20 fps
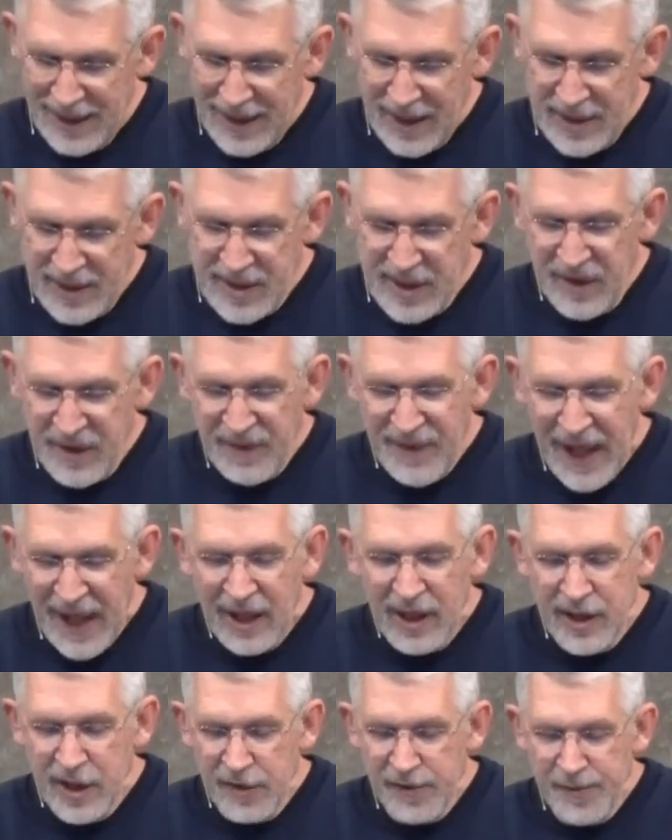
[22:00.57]
it's in the
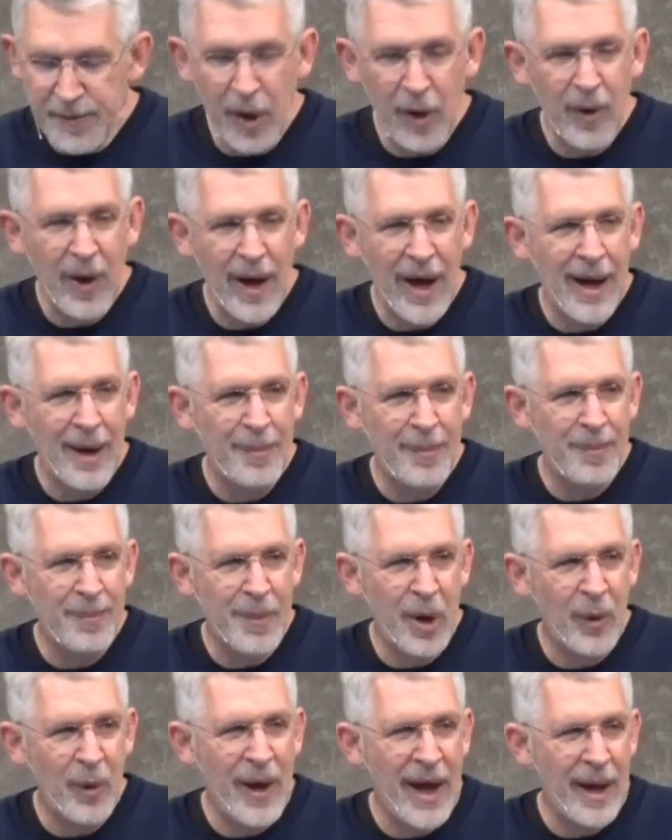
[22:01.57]
valley of Moab,
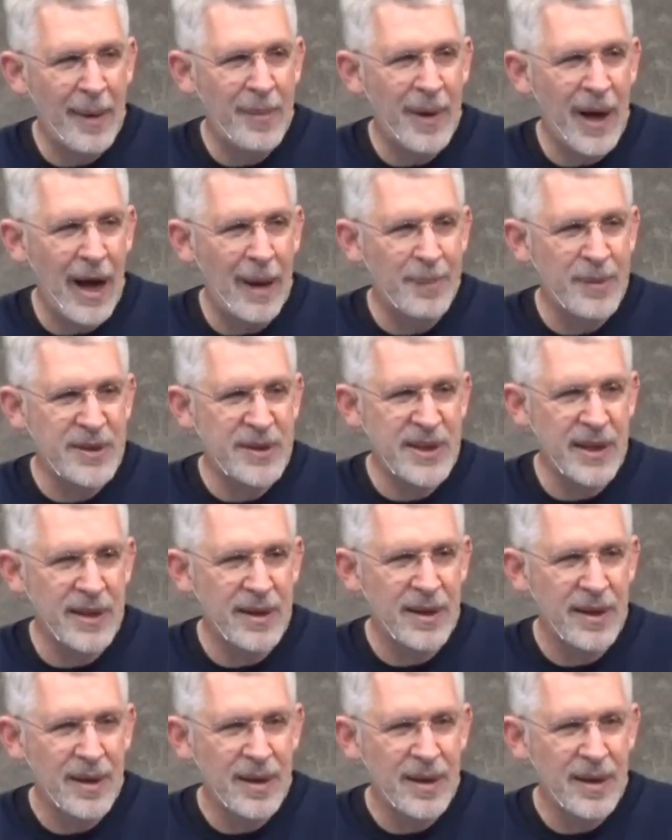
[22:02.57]
Moab opposite